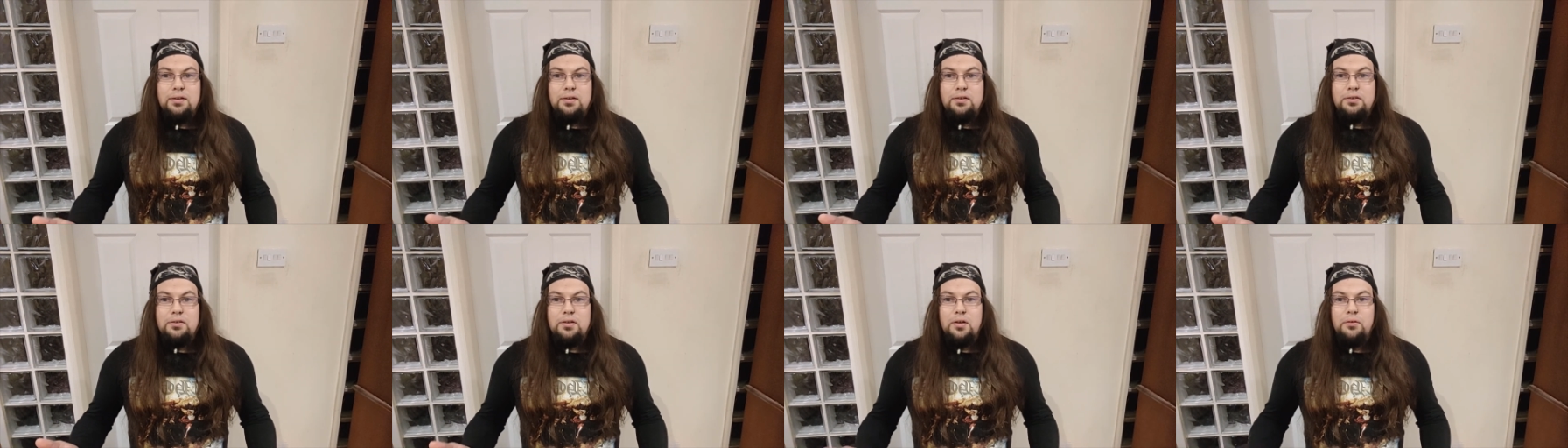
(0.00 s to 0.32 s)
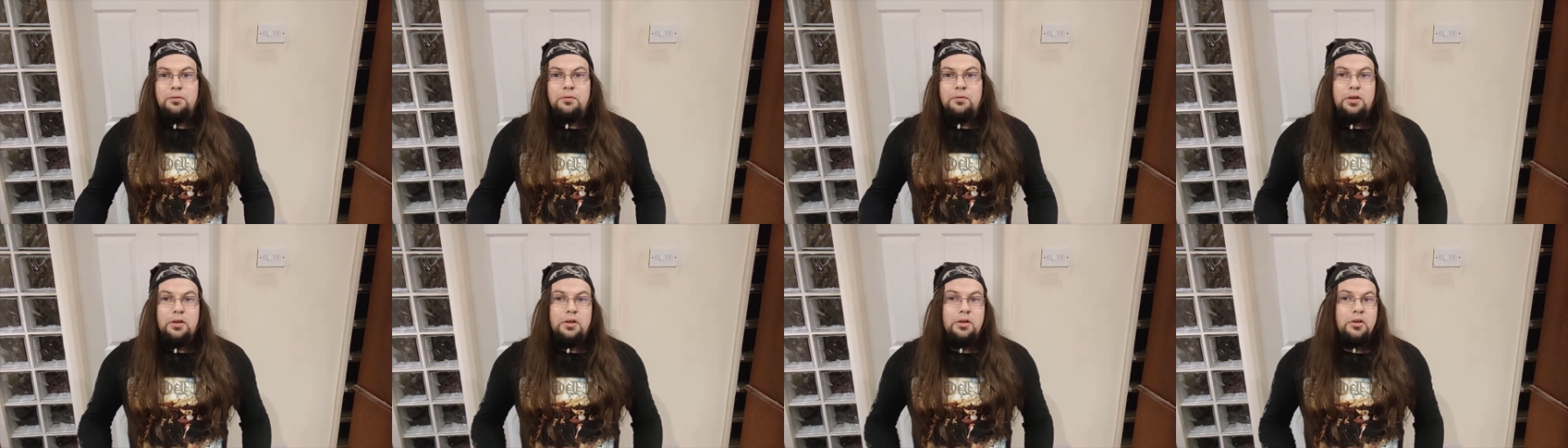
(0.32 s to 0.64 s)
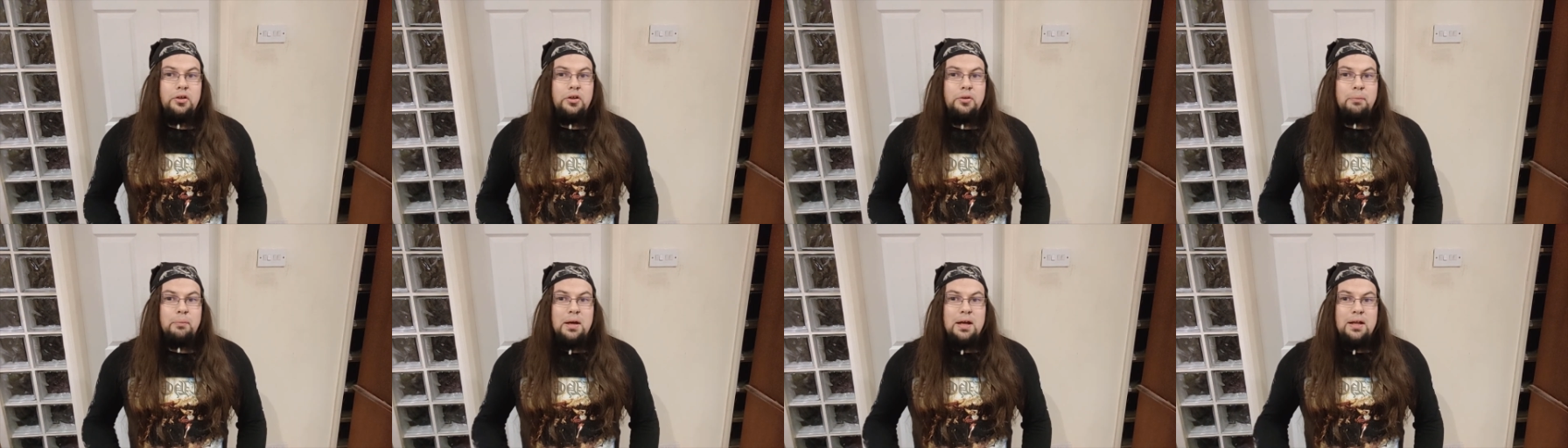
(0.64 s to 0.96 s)
discovering
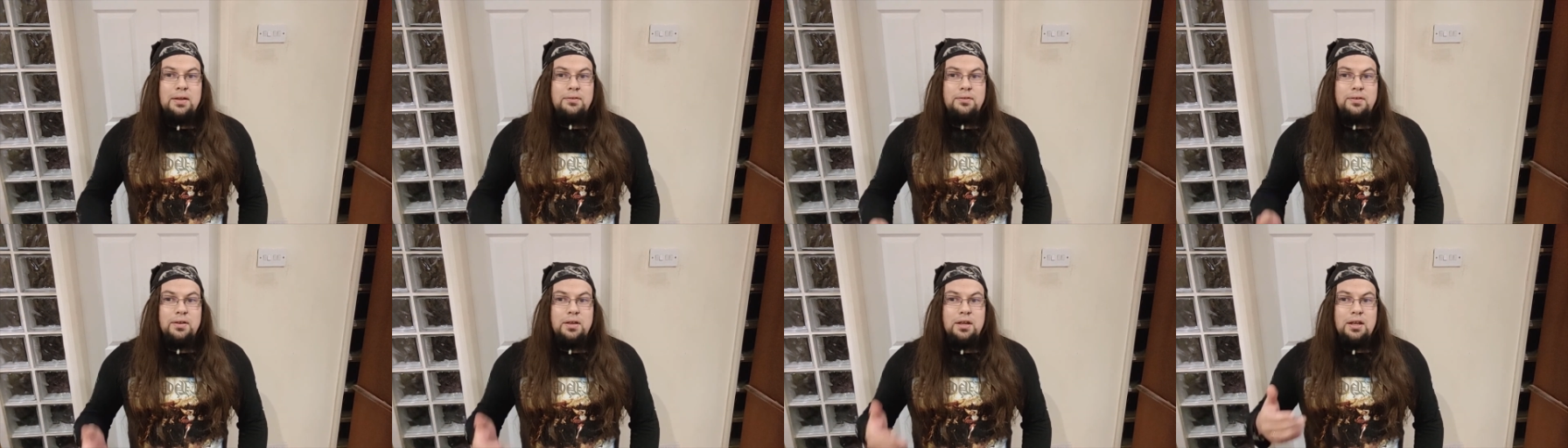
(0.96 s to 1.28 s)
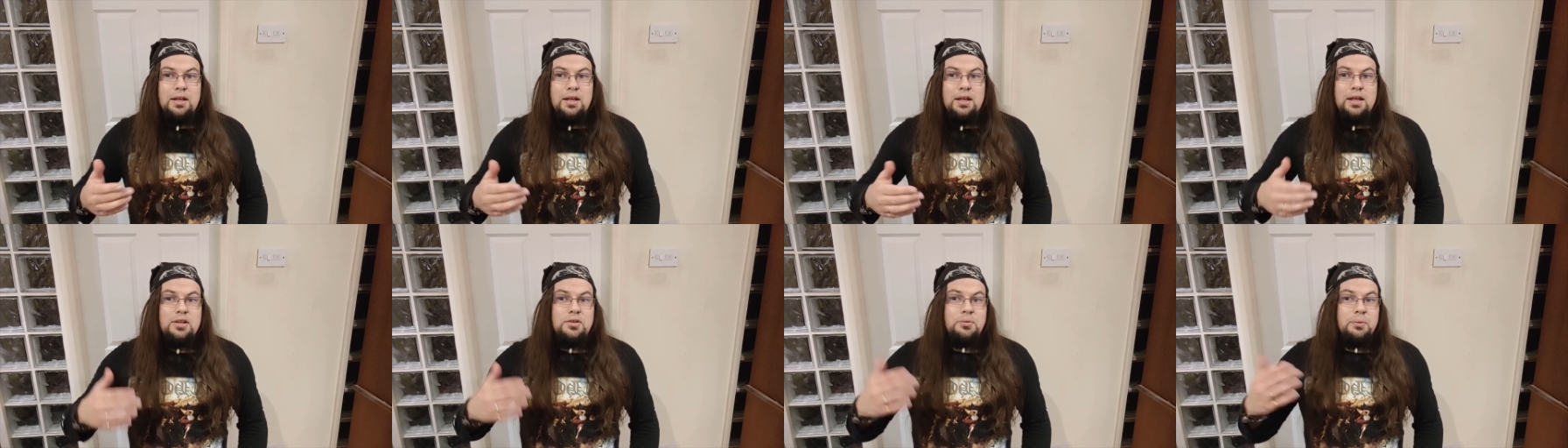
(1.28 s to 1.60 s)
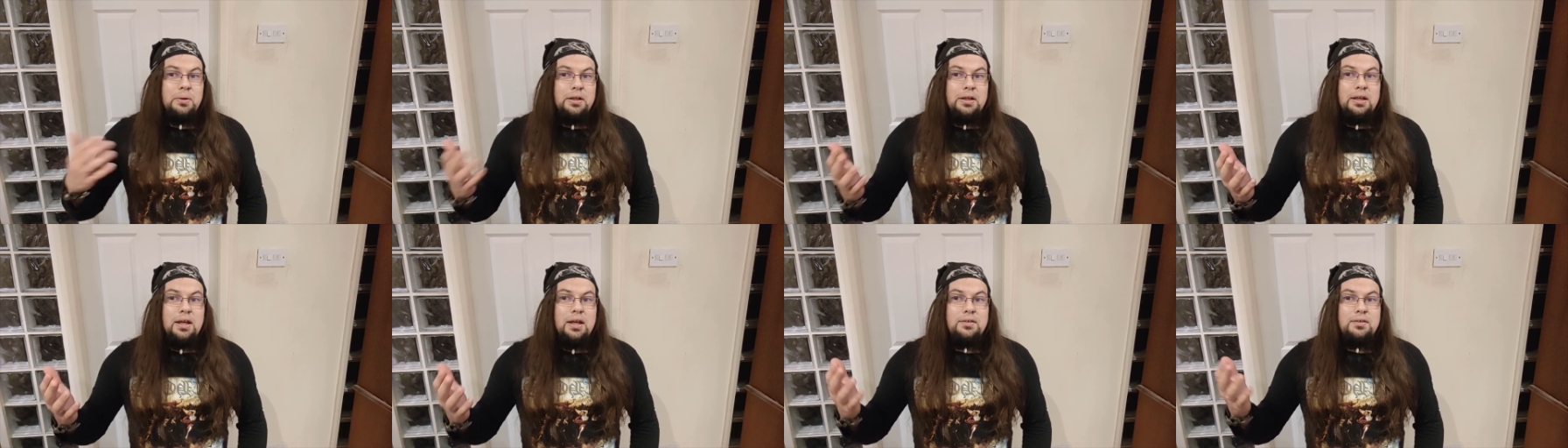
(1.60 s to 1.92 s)
new bands in an age
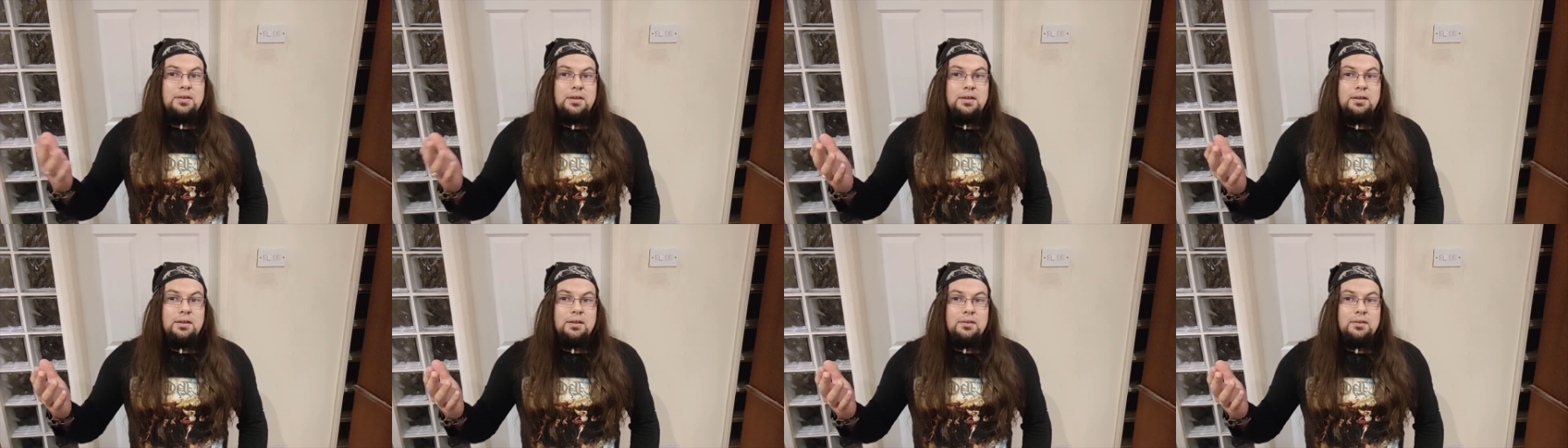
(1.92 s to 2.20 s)
when getting